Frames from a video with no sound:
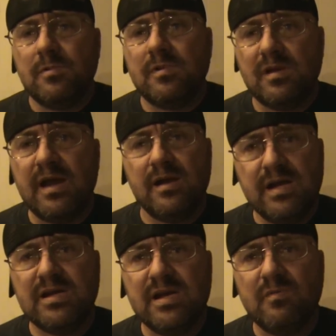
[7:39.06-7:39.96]

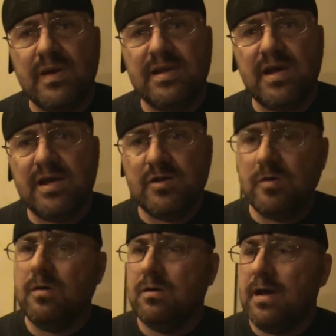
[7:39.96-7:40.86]
This here
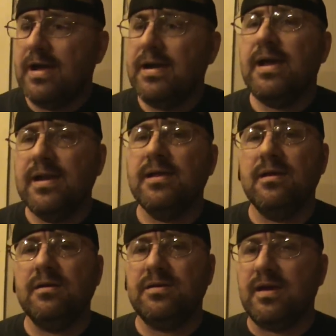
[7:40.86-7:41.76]
Winchester? Yeah, it
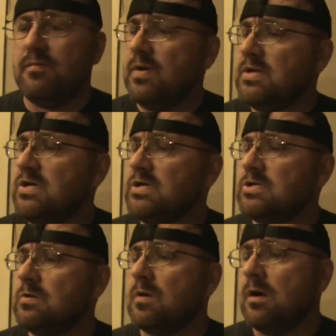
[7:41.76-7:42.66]
does say
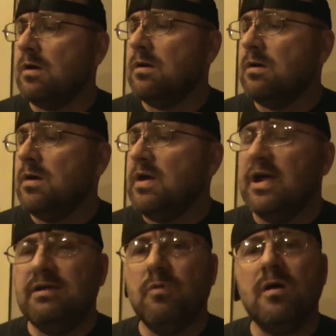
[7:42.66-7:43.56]
Winchester on
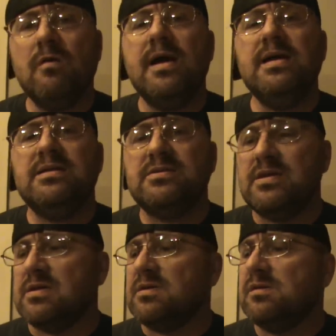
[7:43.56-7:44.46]
it. What grain is
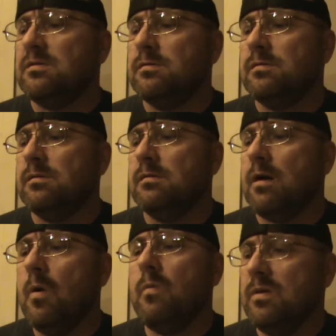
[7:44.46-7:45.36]
this?
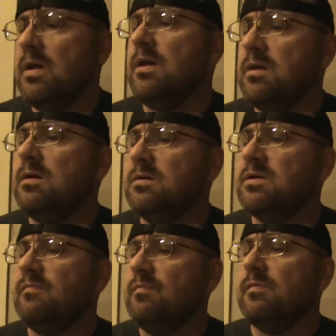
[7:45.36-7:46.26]
Oh, well, yeah, it does
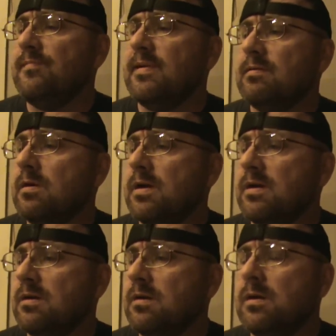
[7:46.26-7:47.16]
say 45 grain.